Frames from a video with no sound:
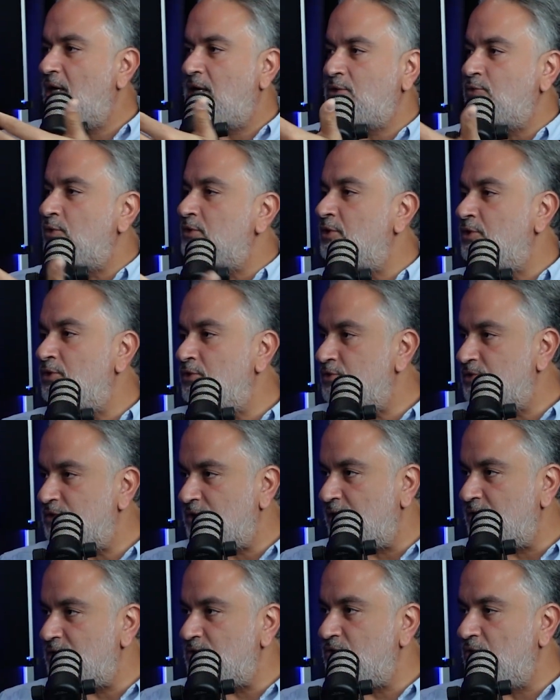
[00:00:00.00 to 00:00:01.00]
and what the news
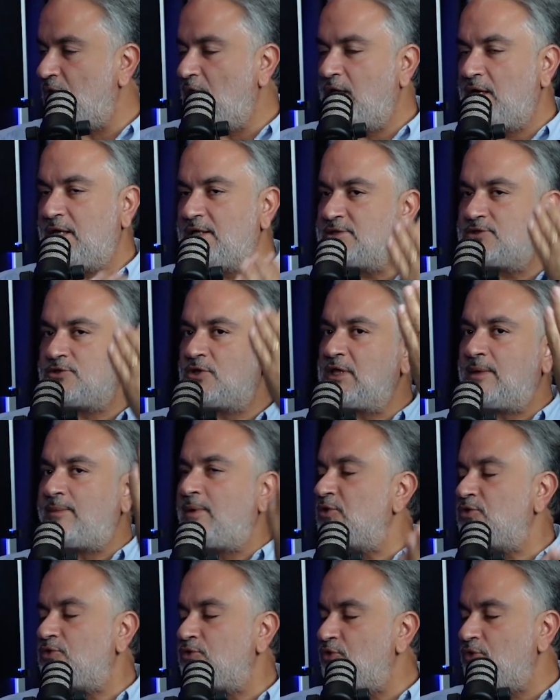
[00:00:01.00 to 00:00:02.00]
tells you. It's not
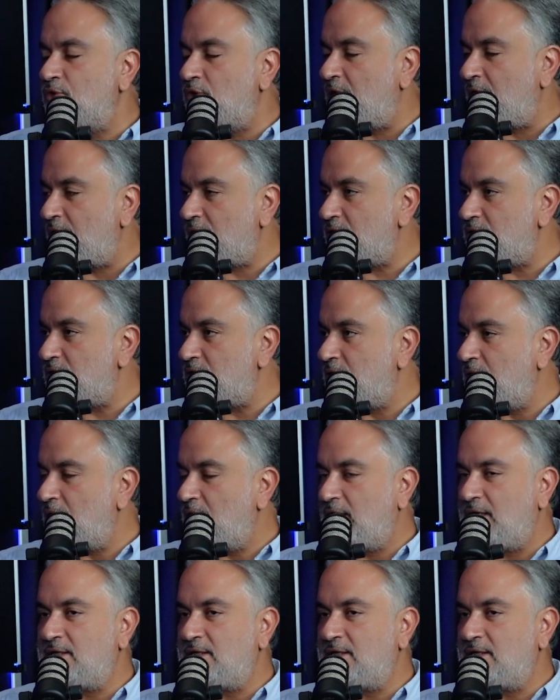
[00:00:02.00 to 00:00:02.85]
about who you elect.